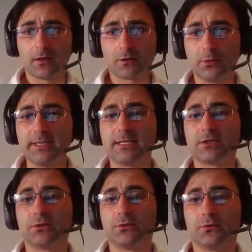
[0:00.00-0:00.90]
Queen
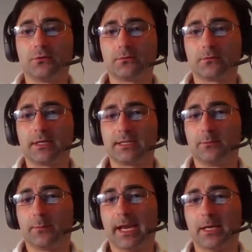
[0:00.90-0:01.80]
c2 is the
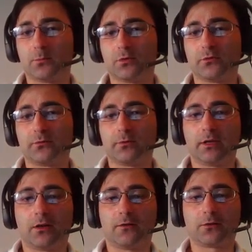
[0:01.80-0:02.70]
main move.
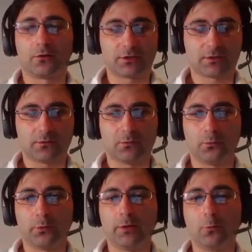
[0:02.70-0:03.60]
Of course,
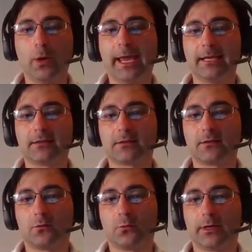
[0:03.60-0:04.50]
we wait
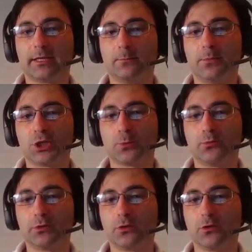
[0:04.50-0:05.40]
when the bishop
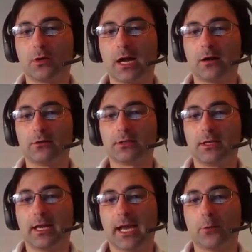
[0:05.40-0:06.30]
will go out
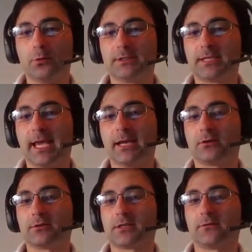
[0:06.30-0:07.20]
and will take
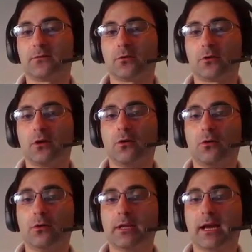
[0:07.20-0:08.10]
on c4
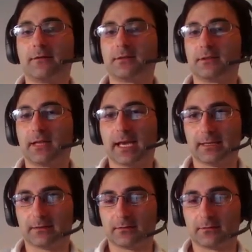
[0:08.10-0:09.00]
only after that.